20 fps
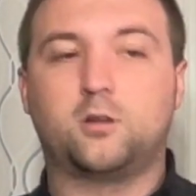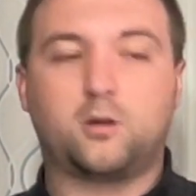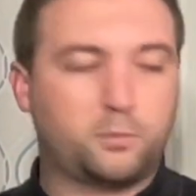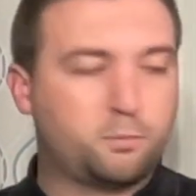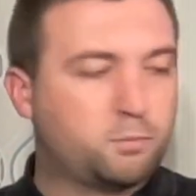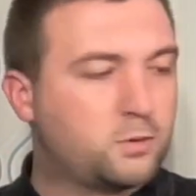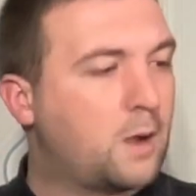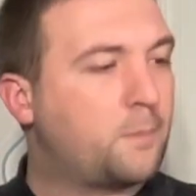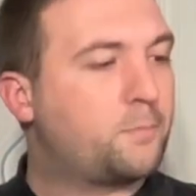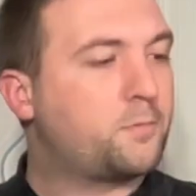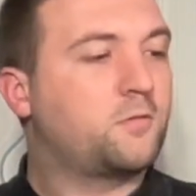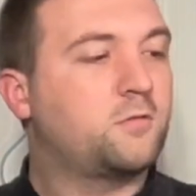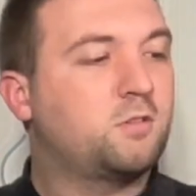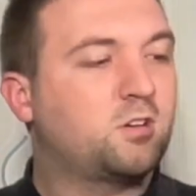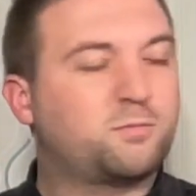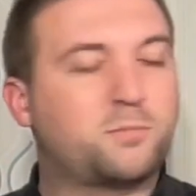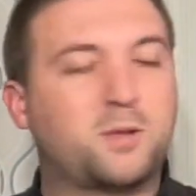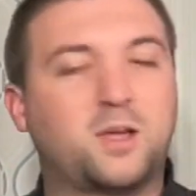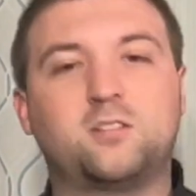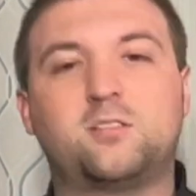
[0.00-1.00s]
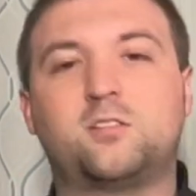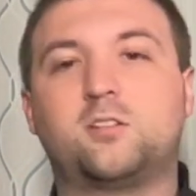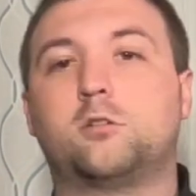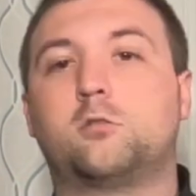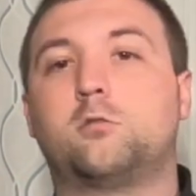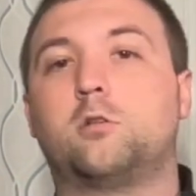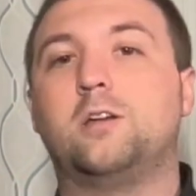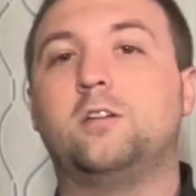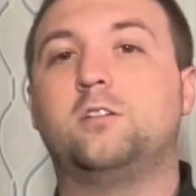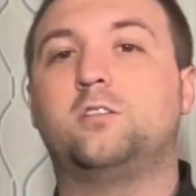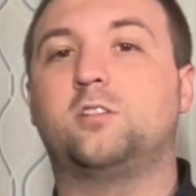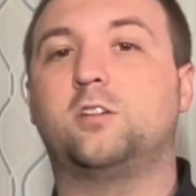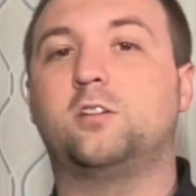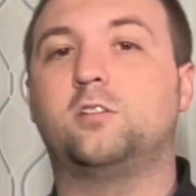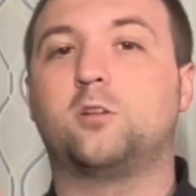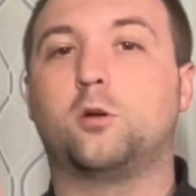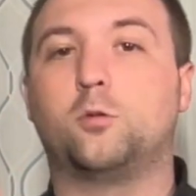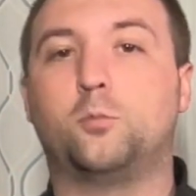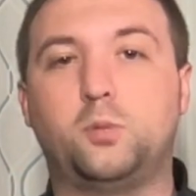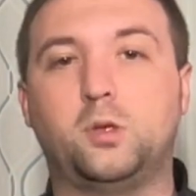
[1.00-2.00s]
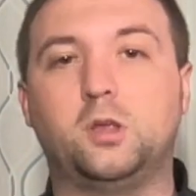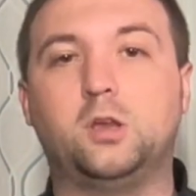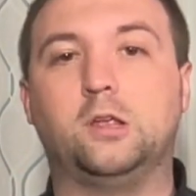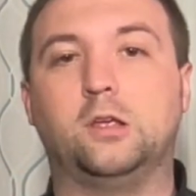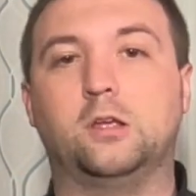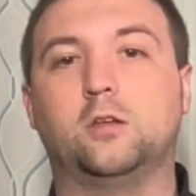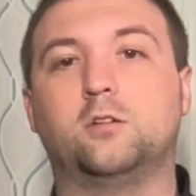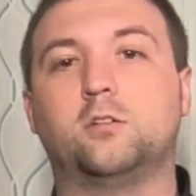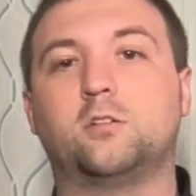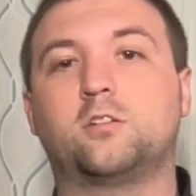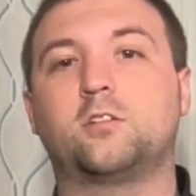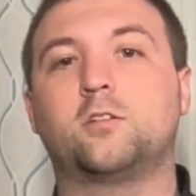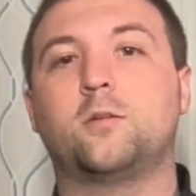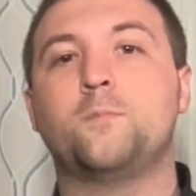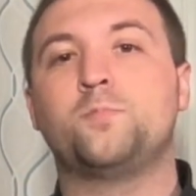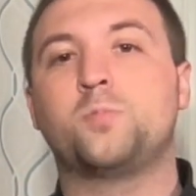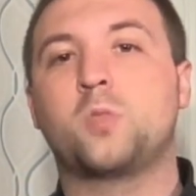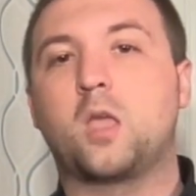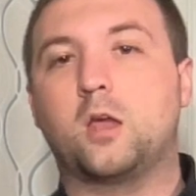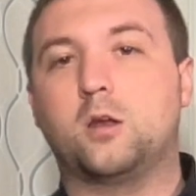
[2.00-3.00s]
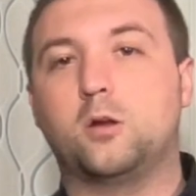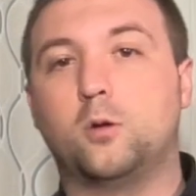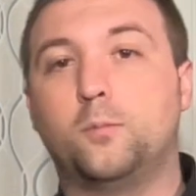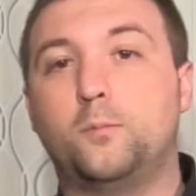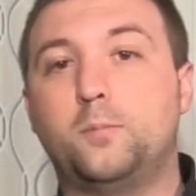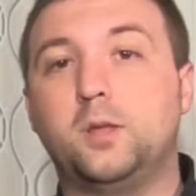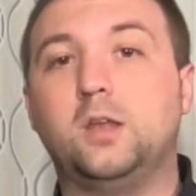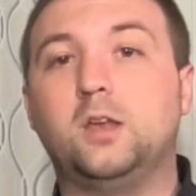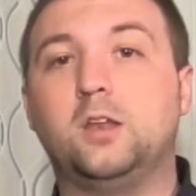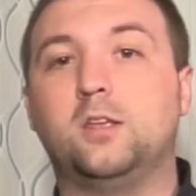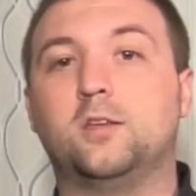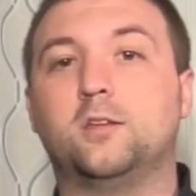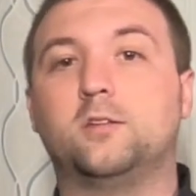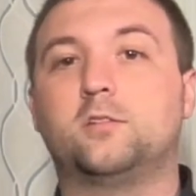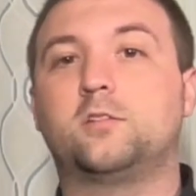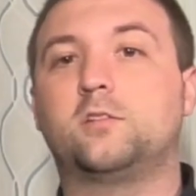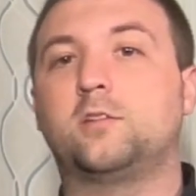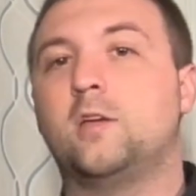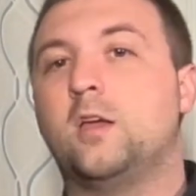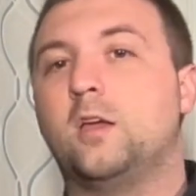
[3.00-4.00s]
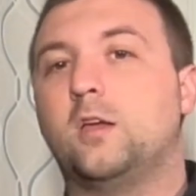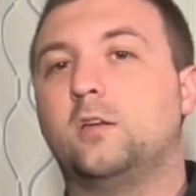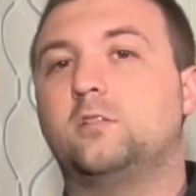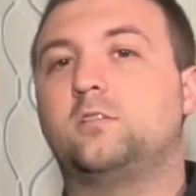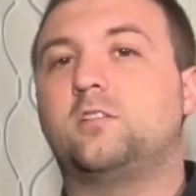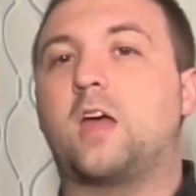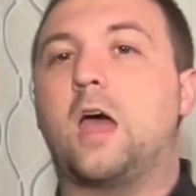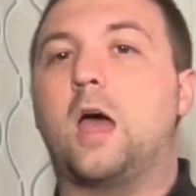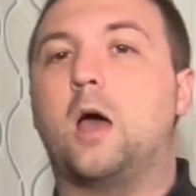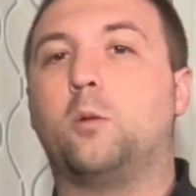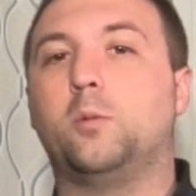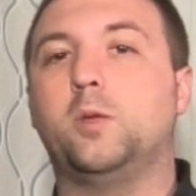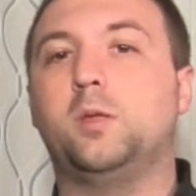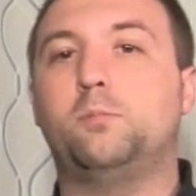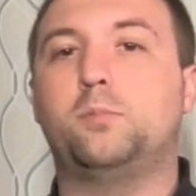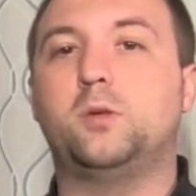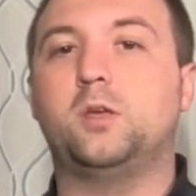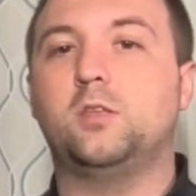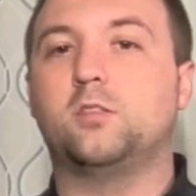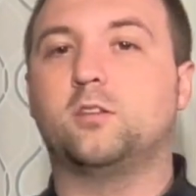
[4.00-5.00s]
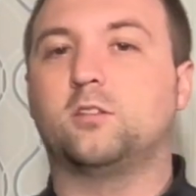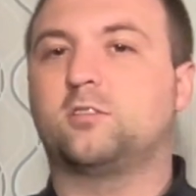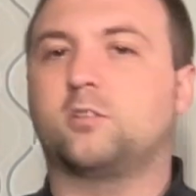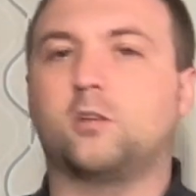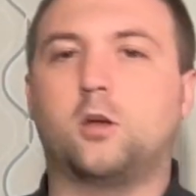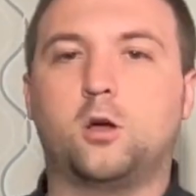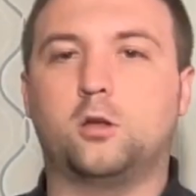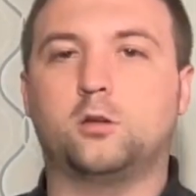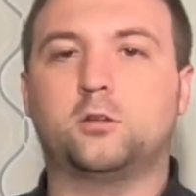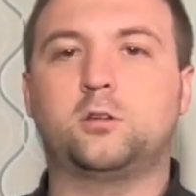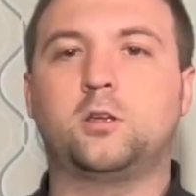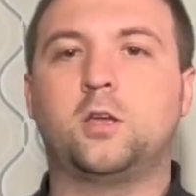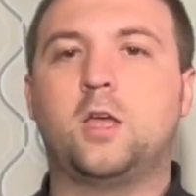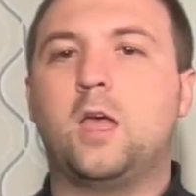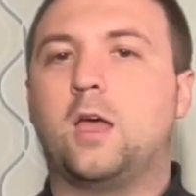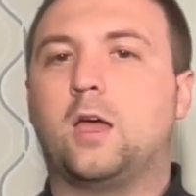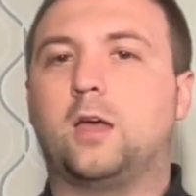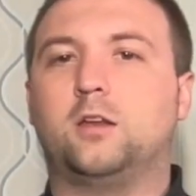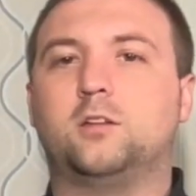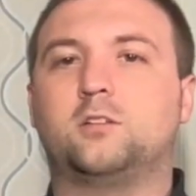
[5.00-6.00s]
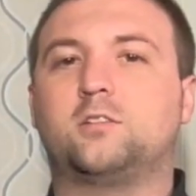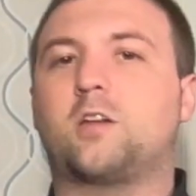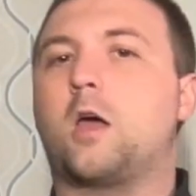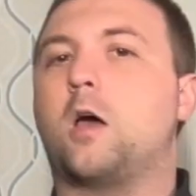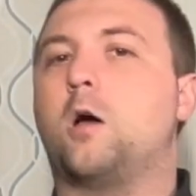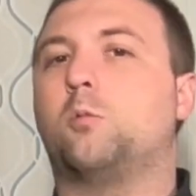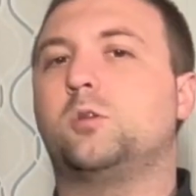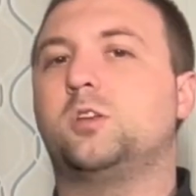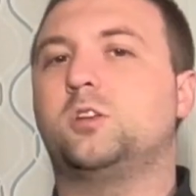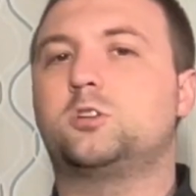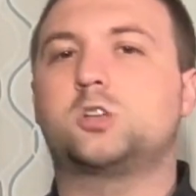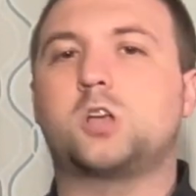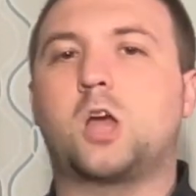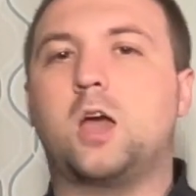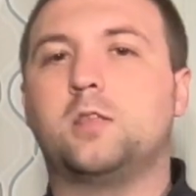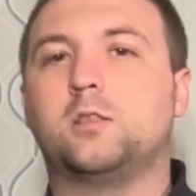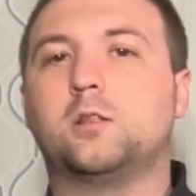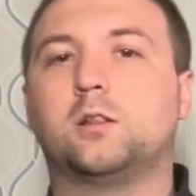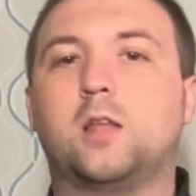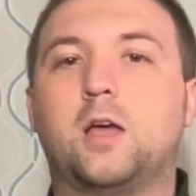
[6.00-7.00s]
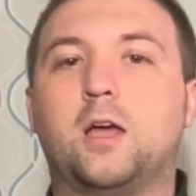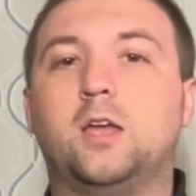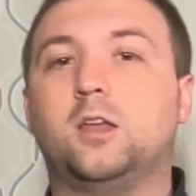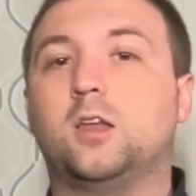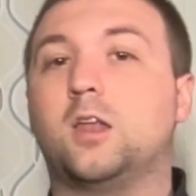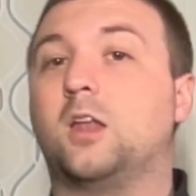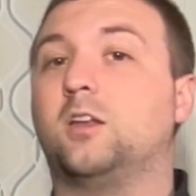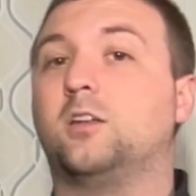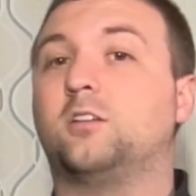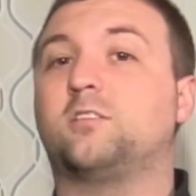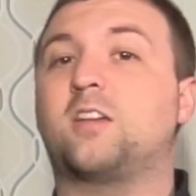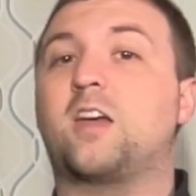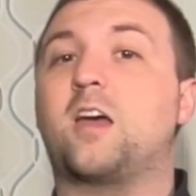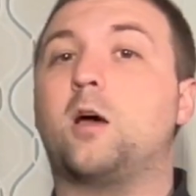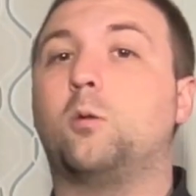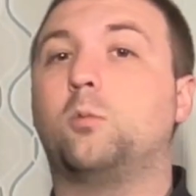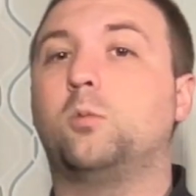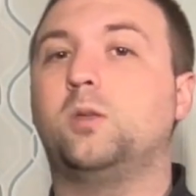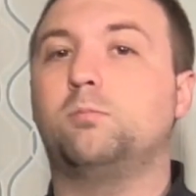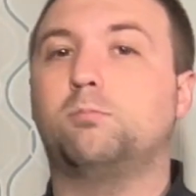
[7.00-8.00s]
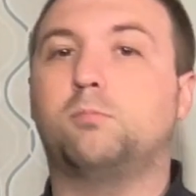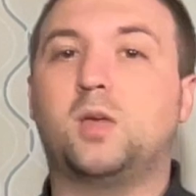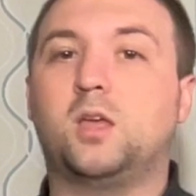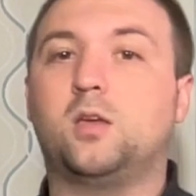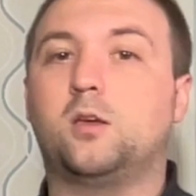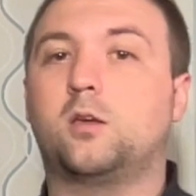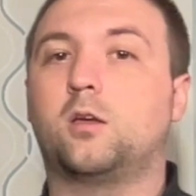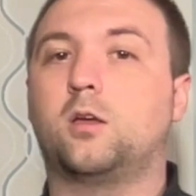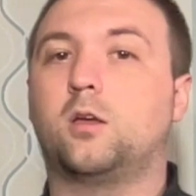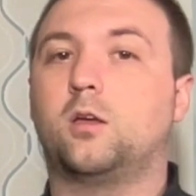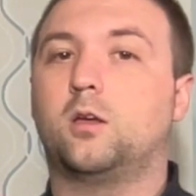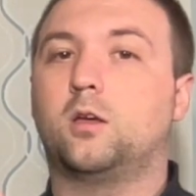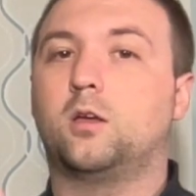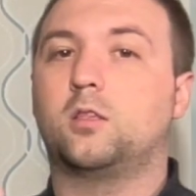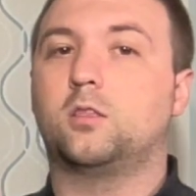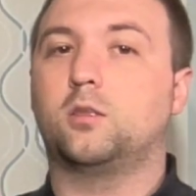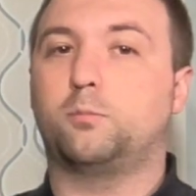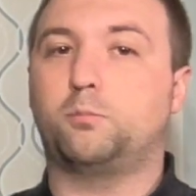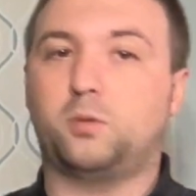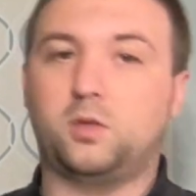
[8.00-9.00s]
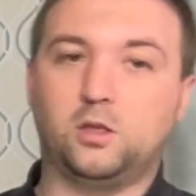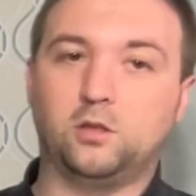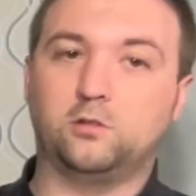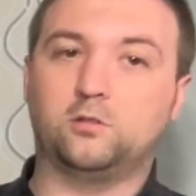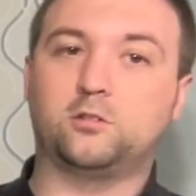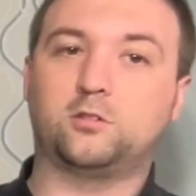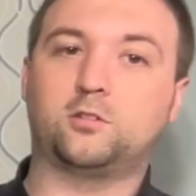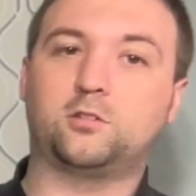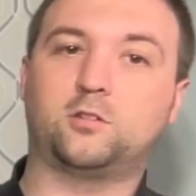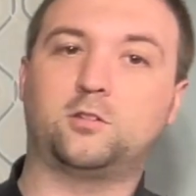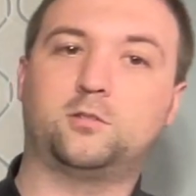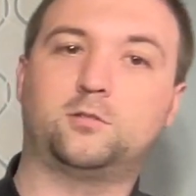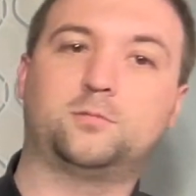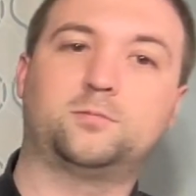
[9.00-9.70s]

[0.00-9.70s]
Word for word: a proper response to grace is obedience. And obedience is how we be the salt, and it's how we shine the light, and it's how we make the peace.